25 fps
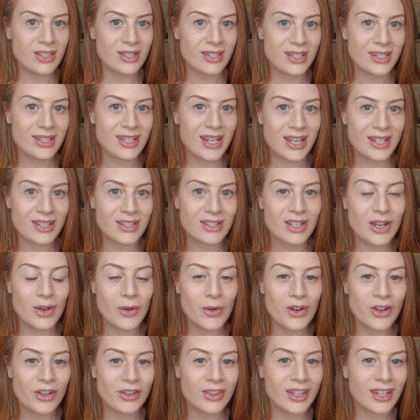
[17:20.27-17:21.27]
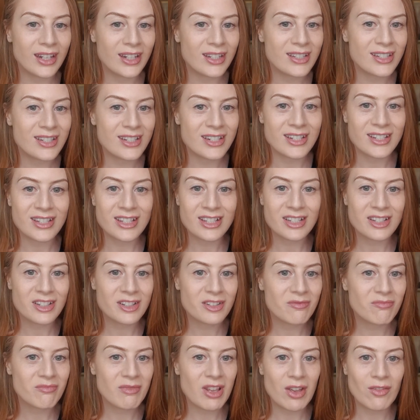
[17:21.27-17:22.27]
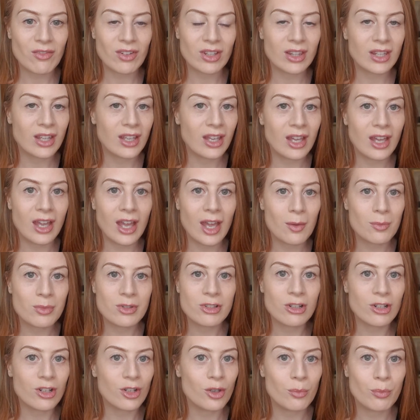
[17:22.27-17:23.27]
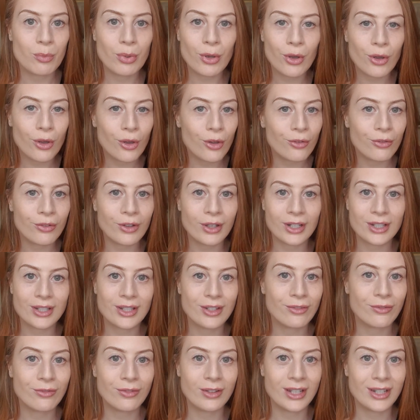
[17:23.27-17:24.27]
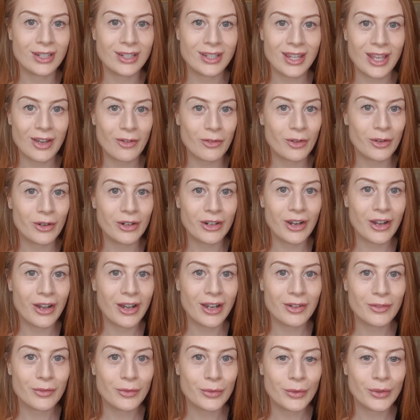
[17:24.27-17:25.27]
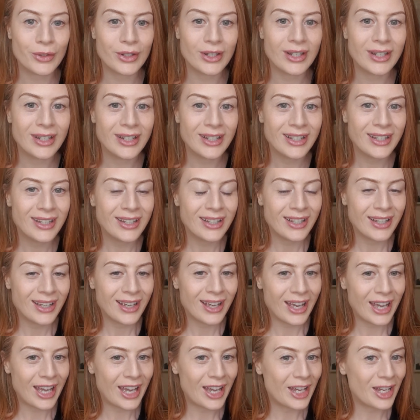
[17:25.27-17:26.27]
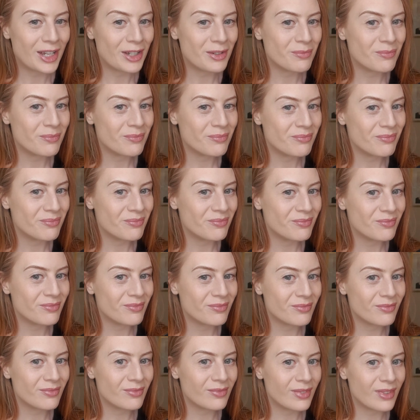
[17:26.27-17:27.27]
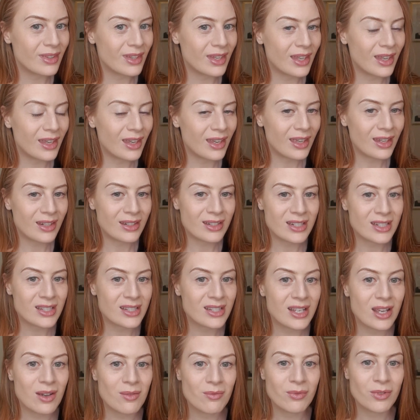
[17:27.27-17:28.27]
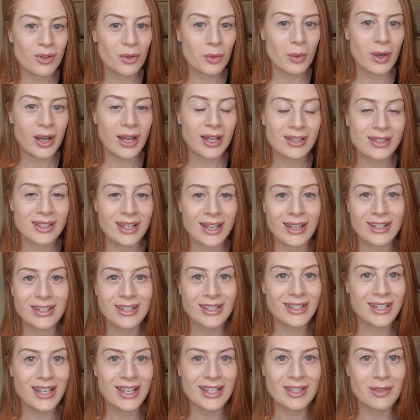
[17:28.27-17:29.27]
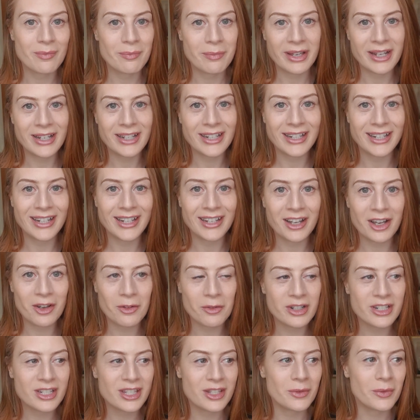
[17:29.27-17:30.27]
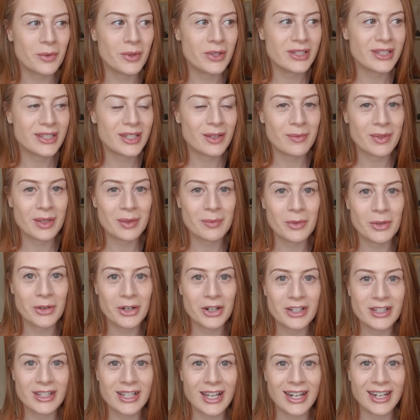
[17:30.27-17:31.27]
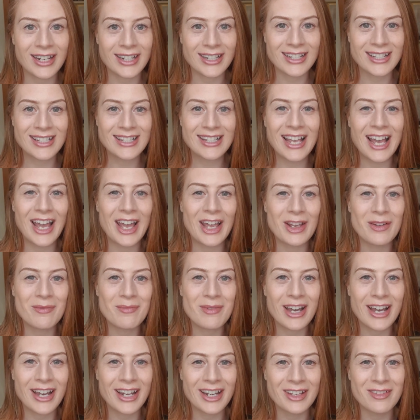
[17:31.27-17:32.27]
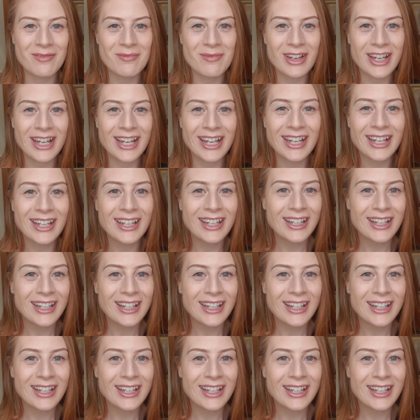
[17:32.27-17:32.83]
as the days go on that it's just having that absolute perfect effect that we were going for. And discomfort wise, there just hasn't been any. I wish there was something more exciting to say about it, but